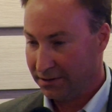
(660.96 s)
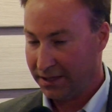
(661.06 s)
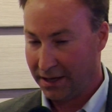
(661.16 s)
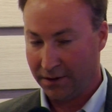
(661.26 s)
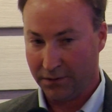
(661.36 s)

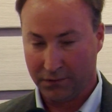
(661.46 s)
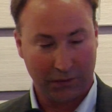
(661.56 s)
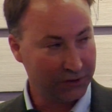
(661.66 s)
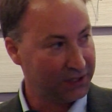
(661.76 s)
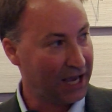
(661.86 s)
they
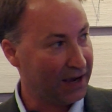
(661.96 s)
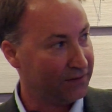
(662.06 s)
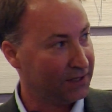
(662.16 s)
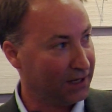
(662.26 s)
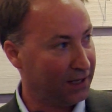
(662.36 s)
were
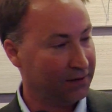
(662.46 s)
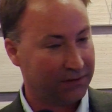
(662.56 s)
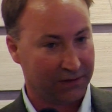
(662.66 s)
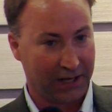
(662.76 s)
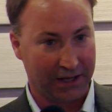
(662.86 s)
saved
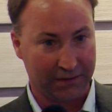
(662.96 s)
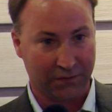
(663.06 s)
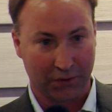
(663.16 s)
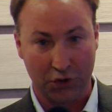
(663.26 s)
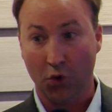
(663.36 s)
and
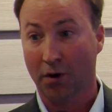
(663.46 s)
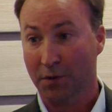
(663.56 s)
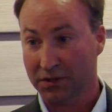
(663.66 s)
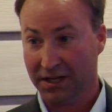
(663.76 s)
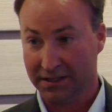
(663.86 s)
were
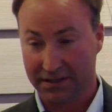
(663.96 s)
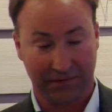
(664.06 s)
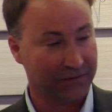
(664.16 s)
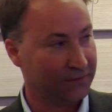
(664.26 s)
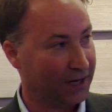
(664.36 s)
normotensive,